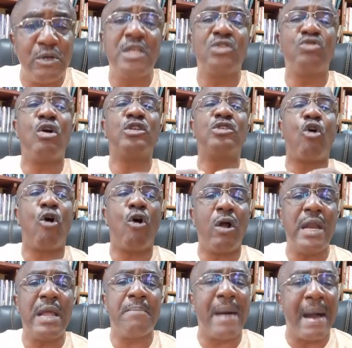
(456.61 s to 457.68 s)
It's not
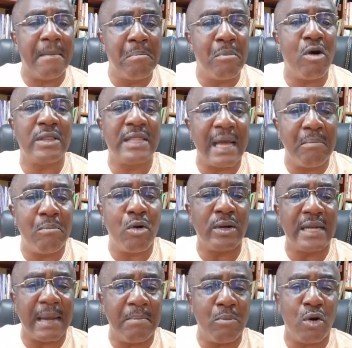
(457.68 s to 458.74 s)
all about mother,
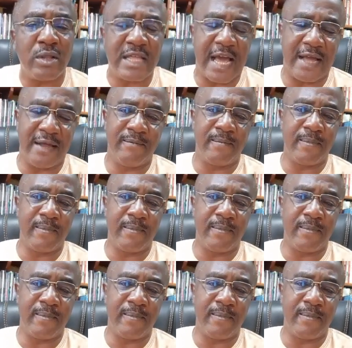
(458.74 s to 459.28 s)
mother, mother.